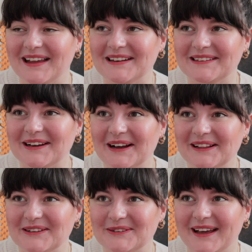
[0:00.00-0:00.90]
and
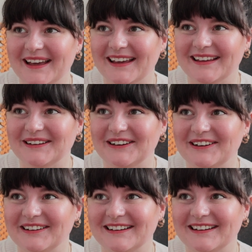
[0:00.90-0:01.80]
colorway
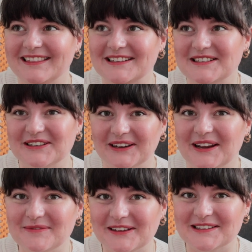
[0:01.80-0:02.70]
on the
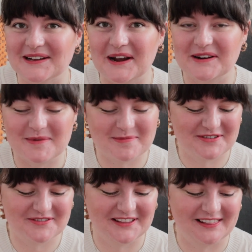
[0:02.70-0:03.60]
screen because I can't remember
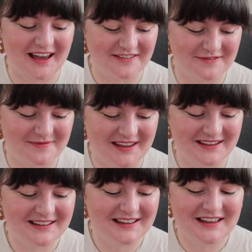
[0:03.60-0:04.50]
it for the life of me,